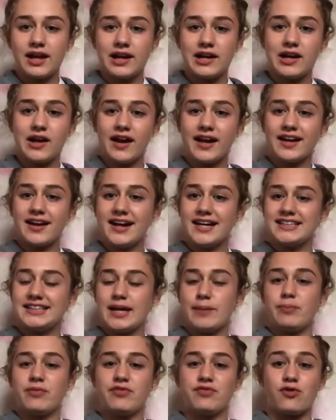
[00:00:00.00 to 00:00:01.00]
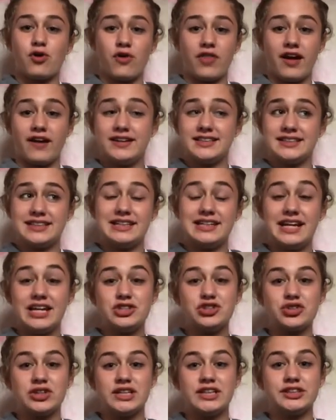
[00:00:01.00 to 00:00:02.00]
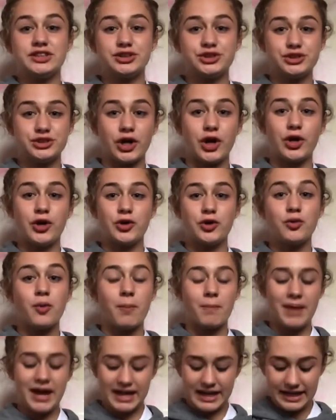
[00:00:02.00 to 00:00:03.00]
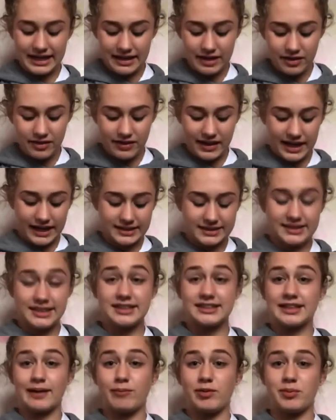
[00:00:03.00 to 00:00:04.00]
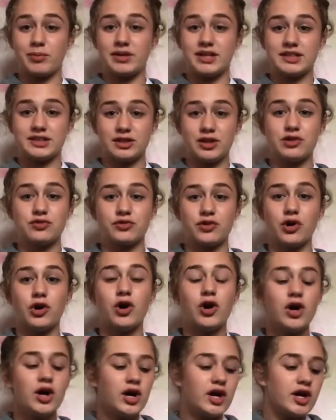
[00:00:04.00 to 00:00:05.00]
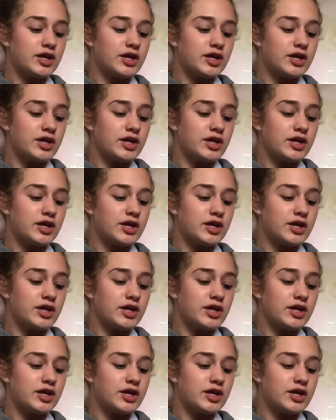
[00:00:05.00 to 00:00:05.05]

like I said before, there is literally so many things this supplement is good for.